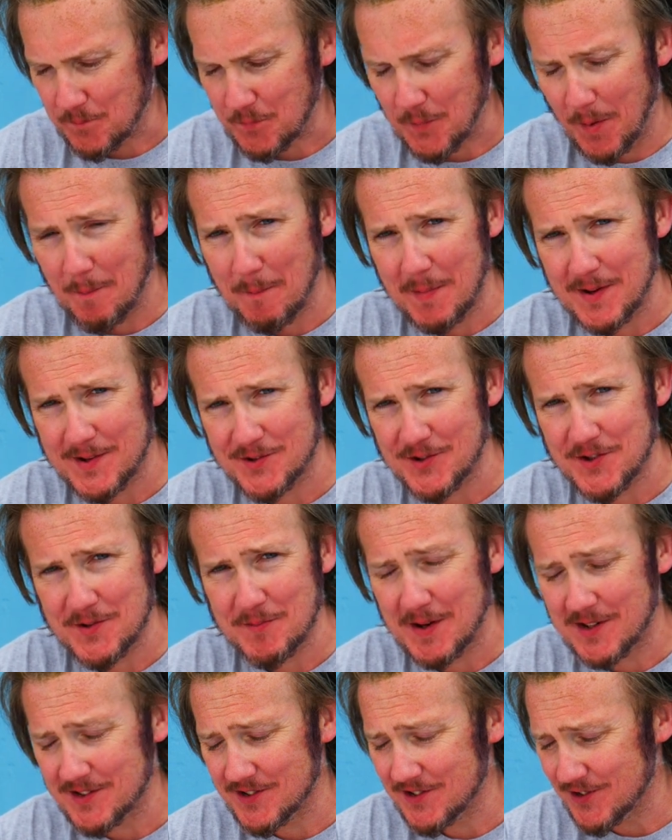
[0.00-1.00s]
Amazing,
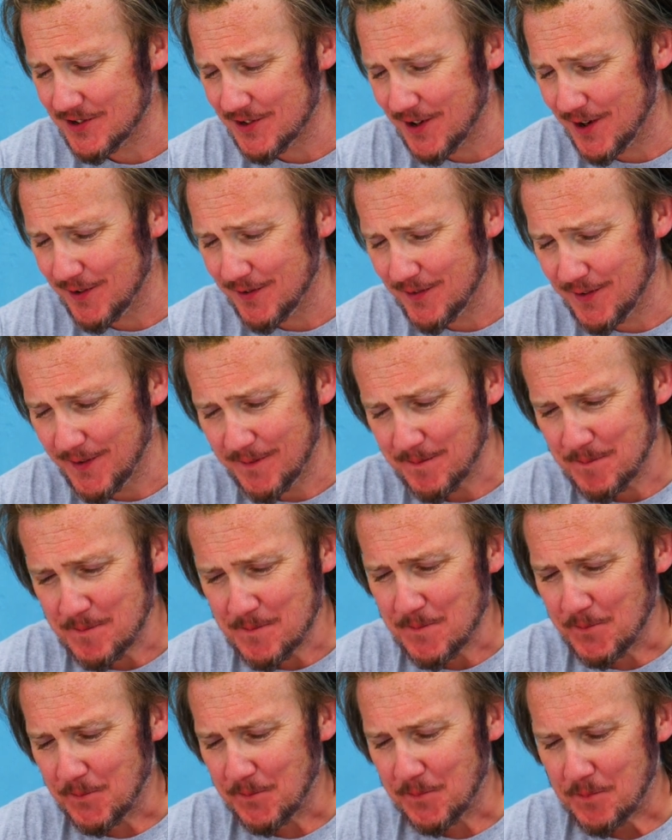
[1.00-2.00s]
amazing stuff.
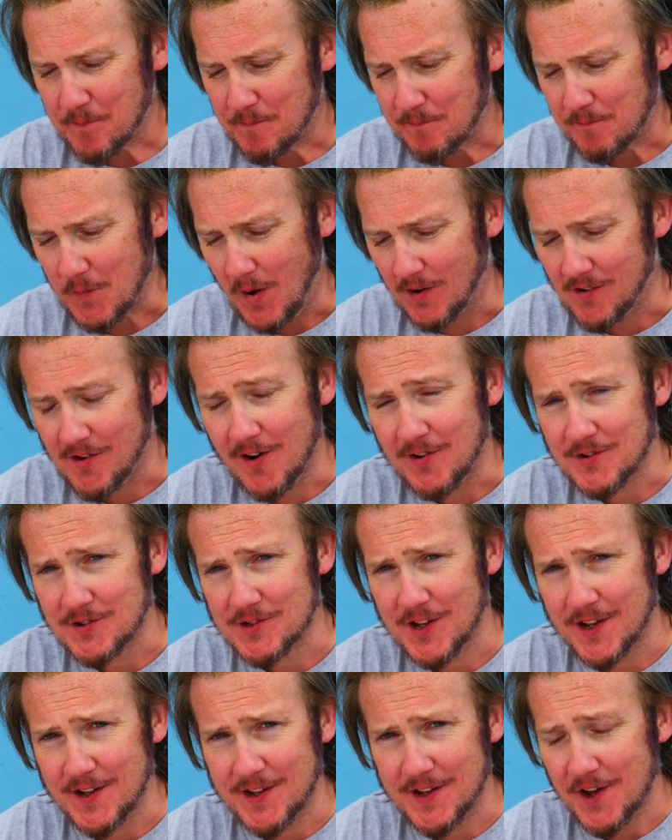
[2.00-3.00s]
I can't
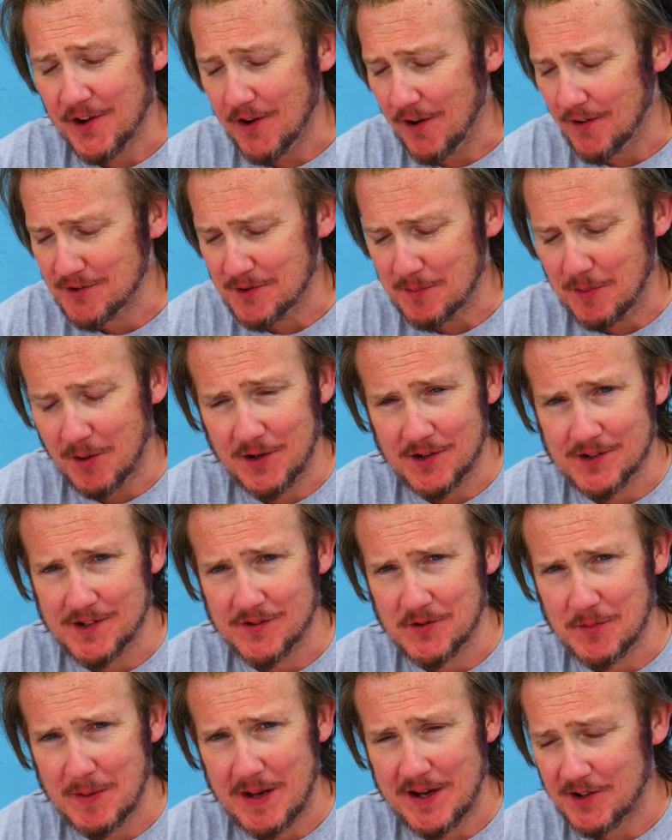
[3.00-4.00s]
say enough
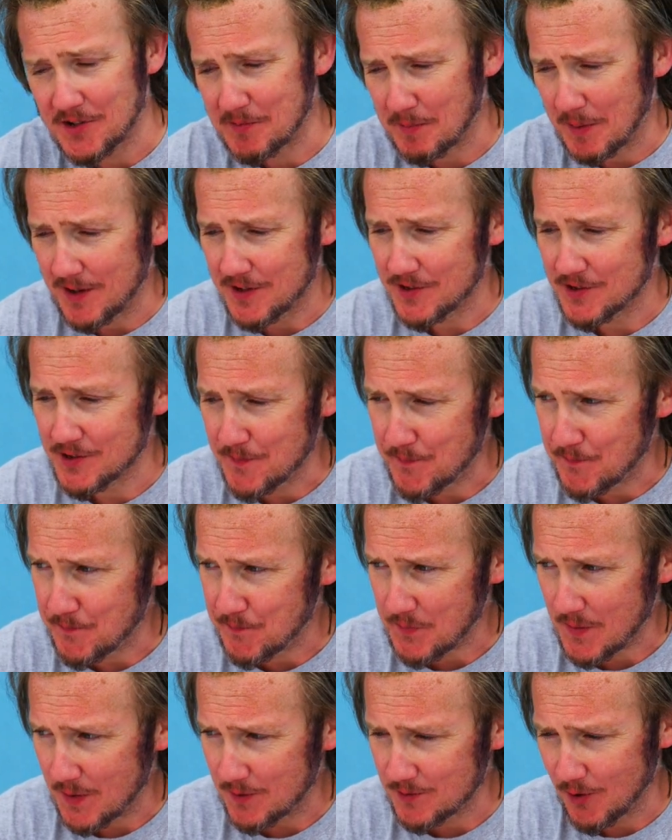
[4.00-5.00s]
superlatives about this place.
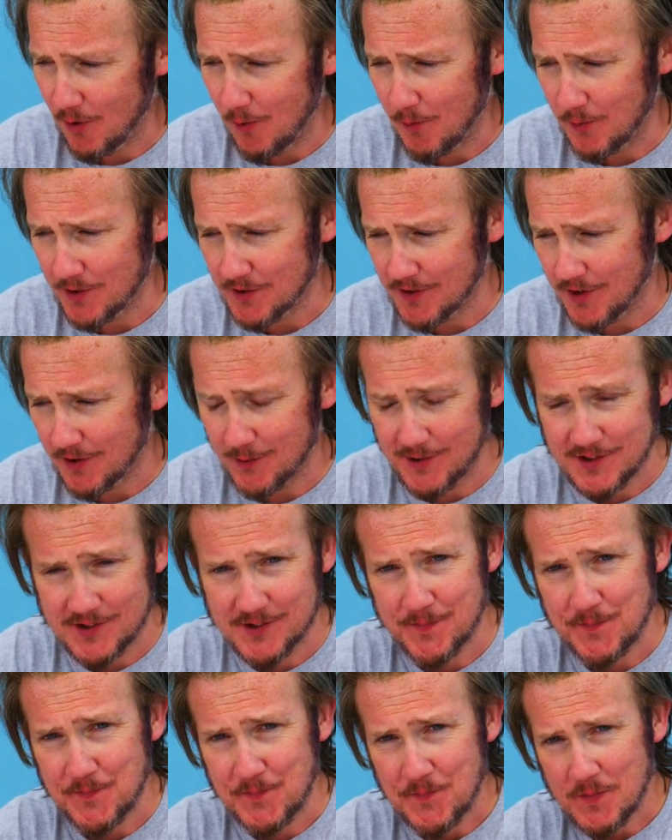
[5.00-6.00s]
So all I'm gonna do is
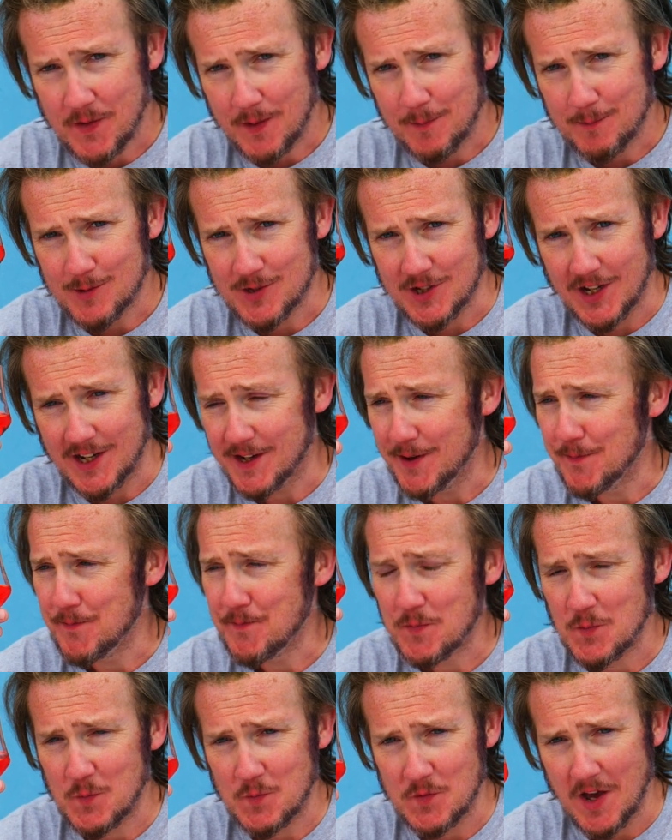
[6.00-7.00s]
say
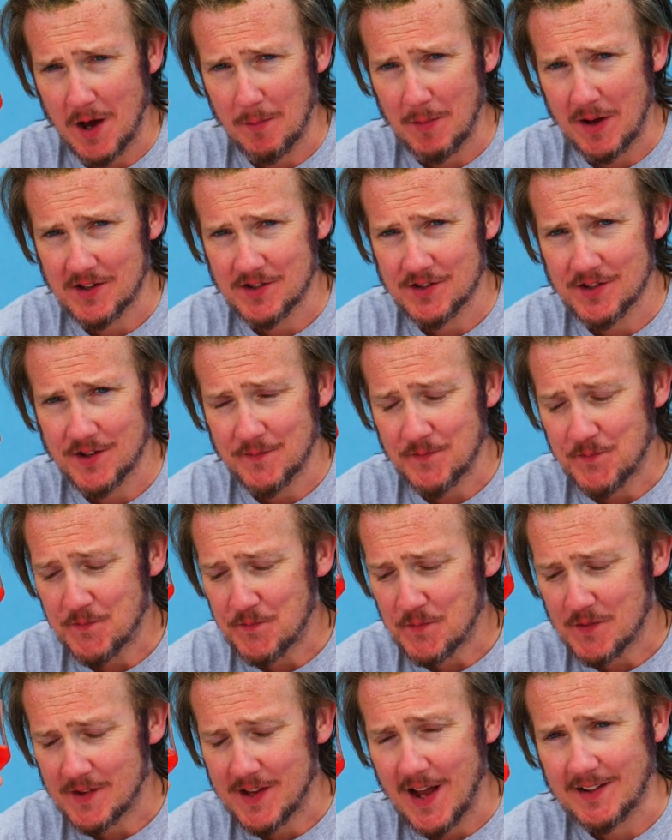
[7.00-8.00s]
yamas
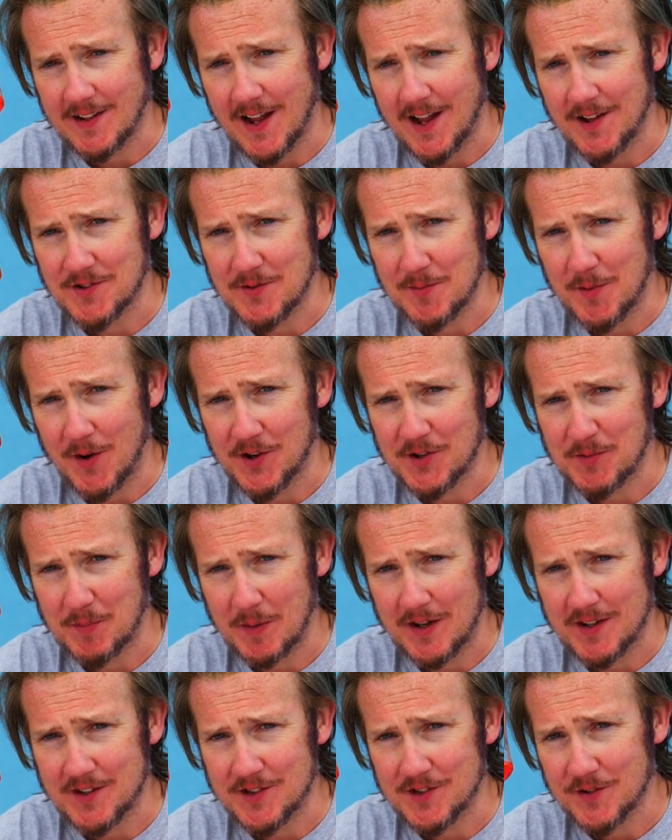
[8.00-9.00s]
Get down to Mike's
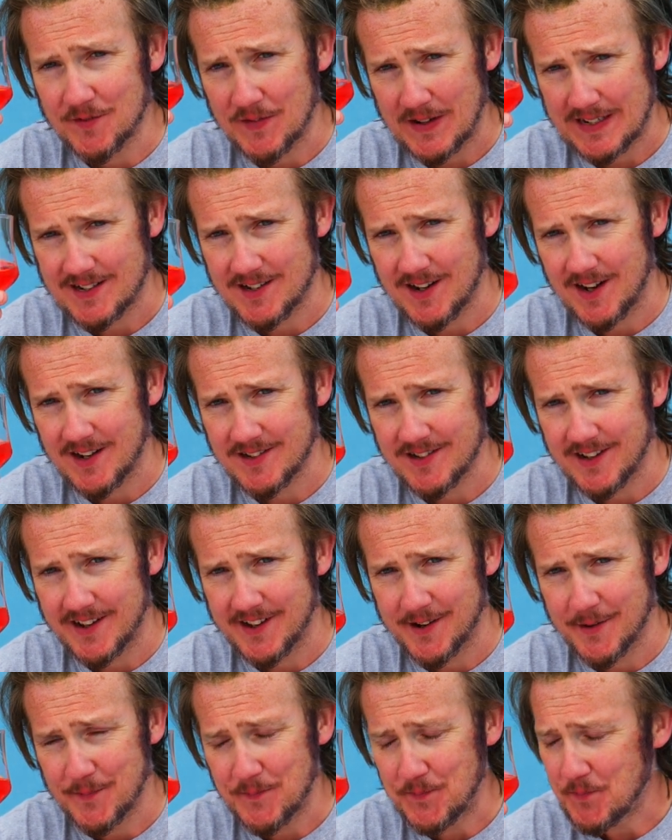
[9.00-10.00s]
place, fantastic.
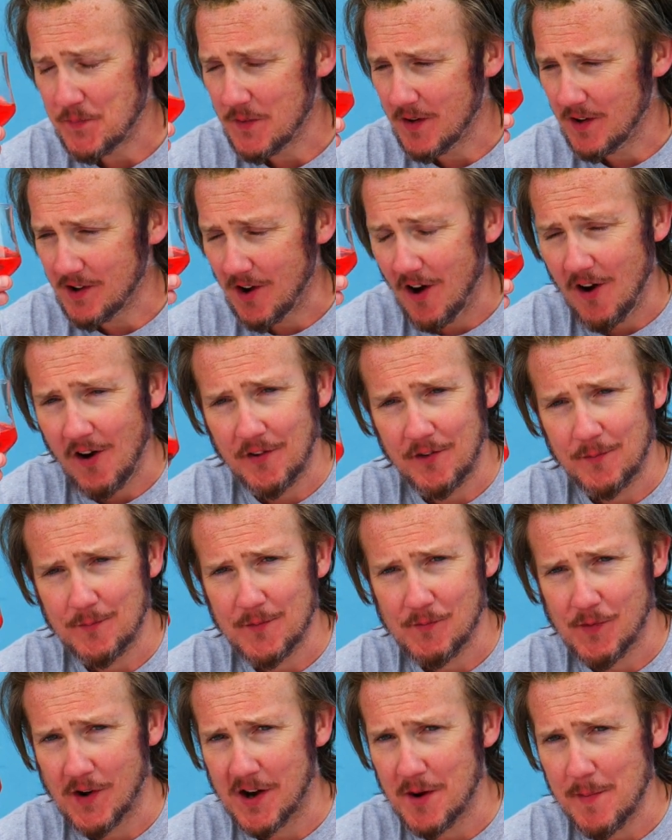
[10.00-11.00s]
Can't
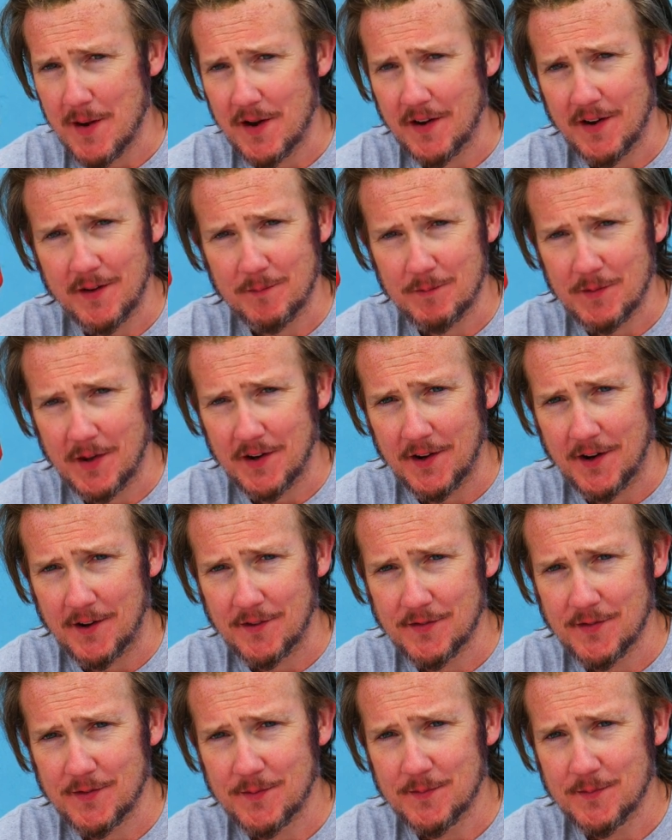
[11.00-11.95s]
recommend it enough.